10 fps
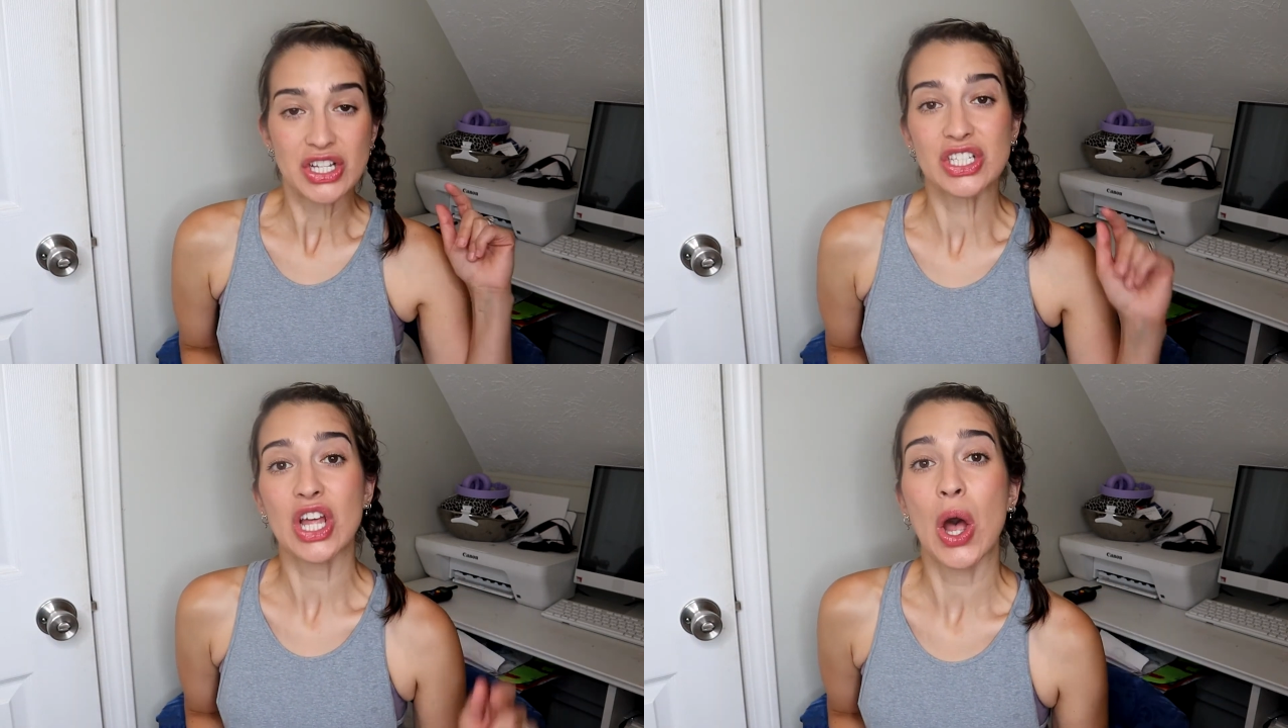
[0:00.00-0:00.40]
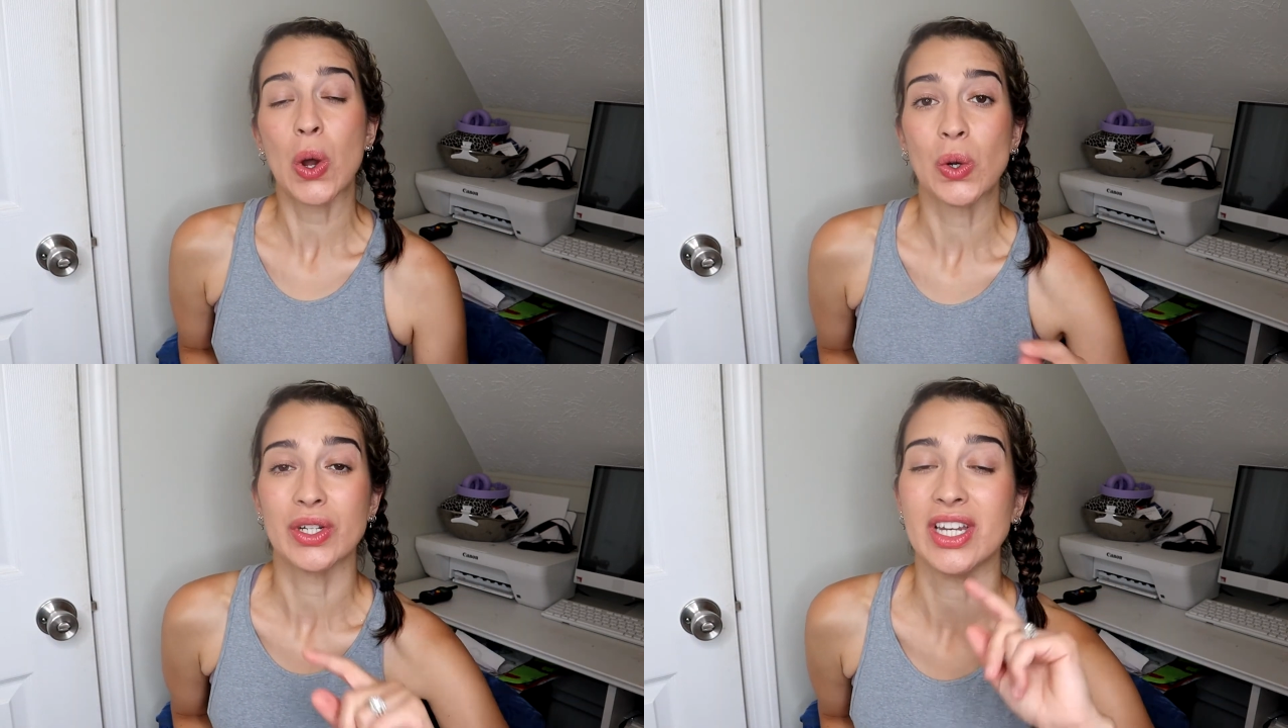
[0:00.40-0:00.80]

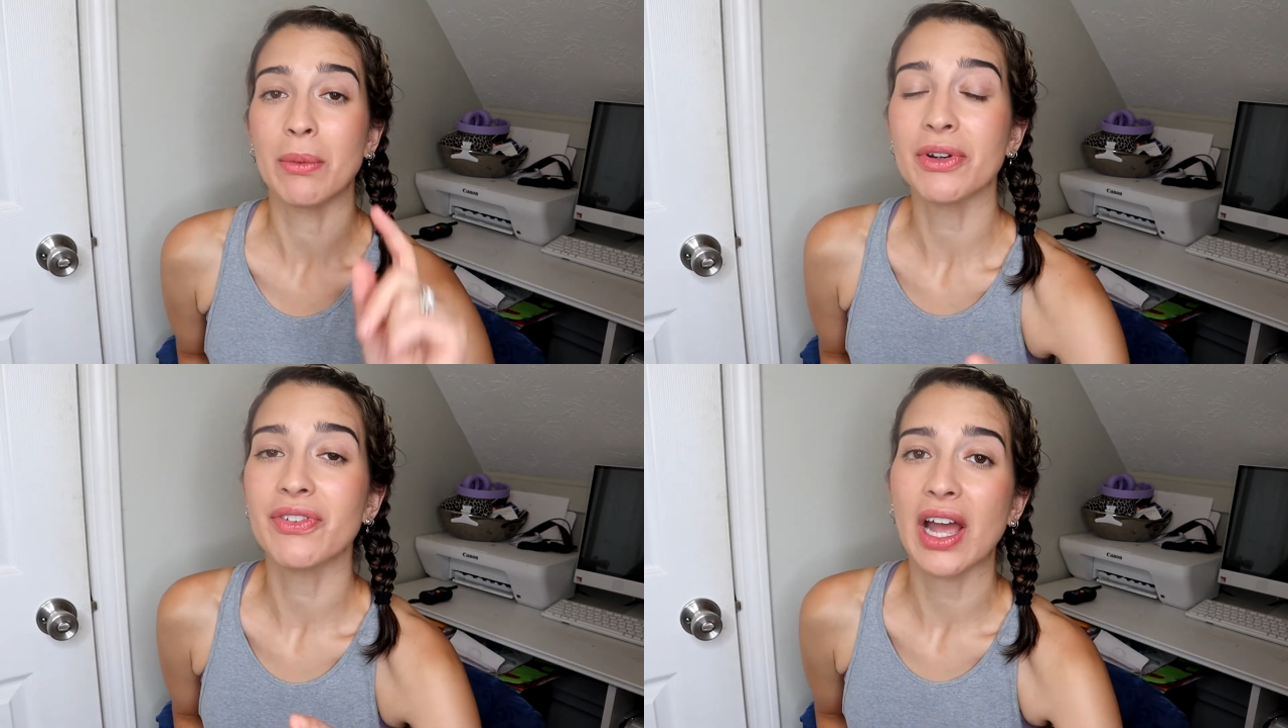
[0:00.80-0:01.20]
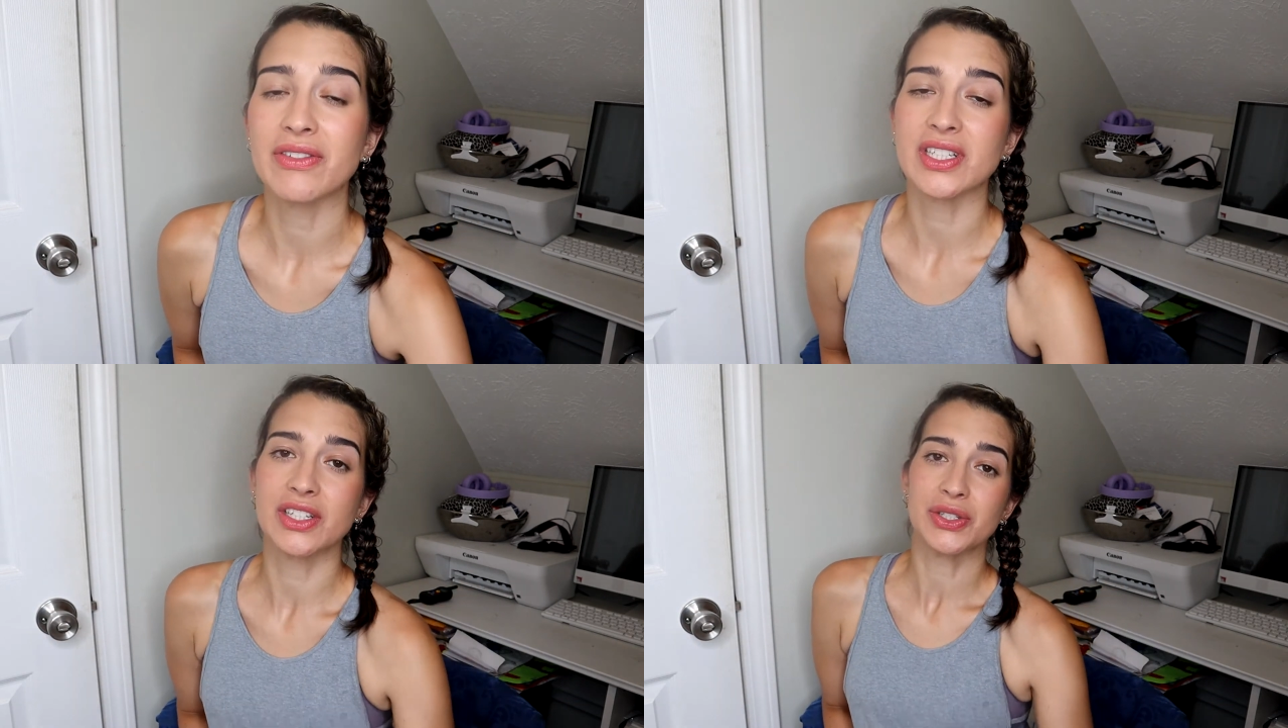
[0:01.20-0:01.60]
So number
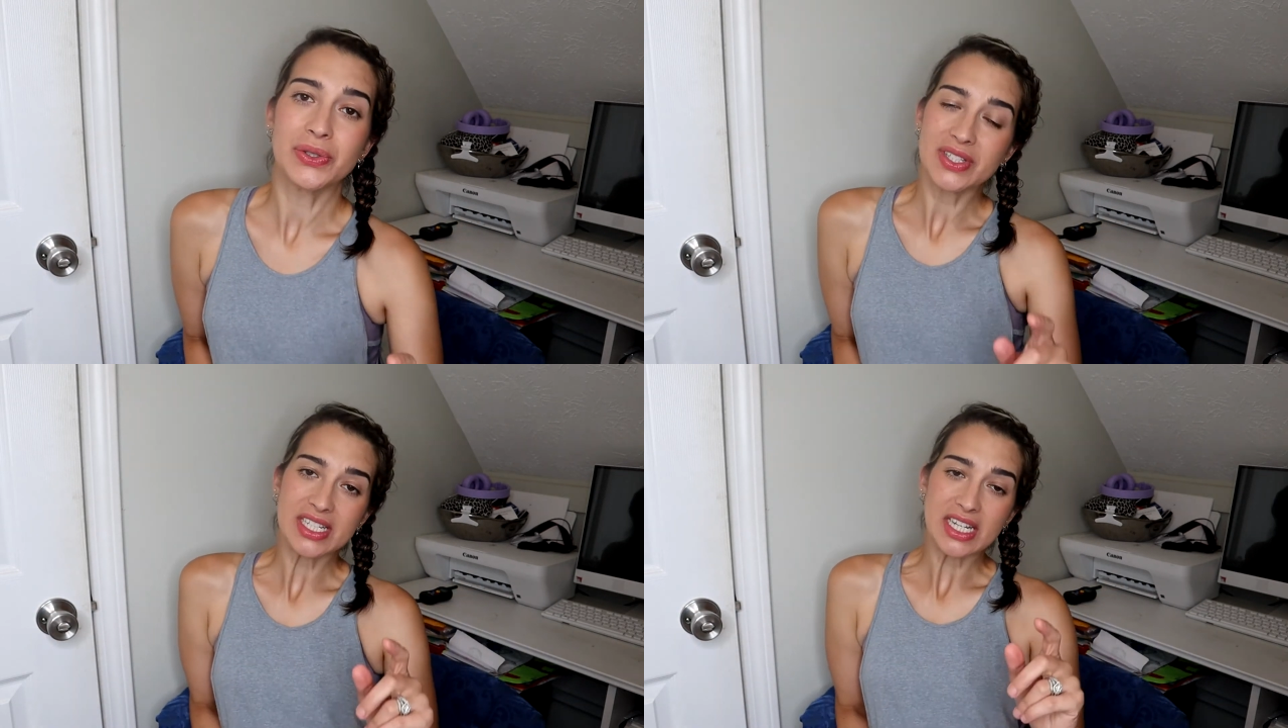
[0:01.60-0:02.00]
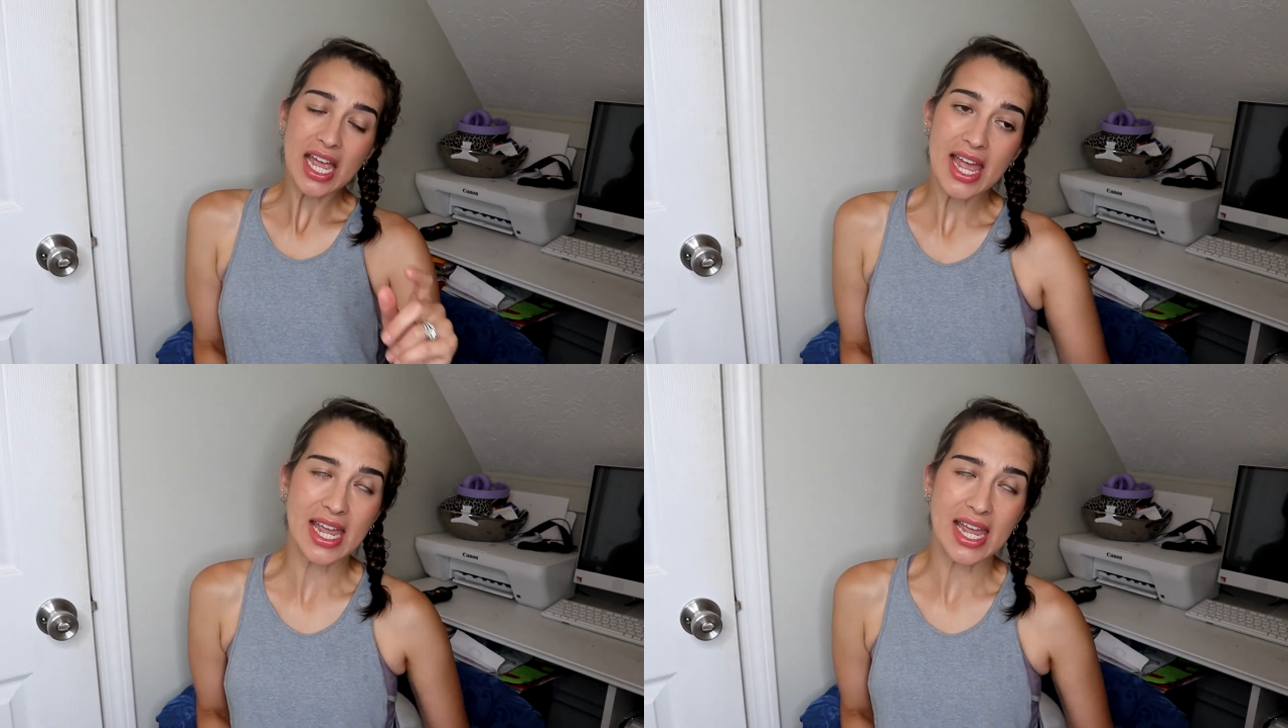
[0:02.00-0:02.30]
5 is a doozy,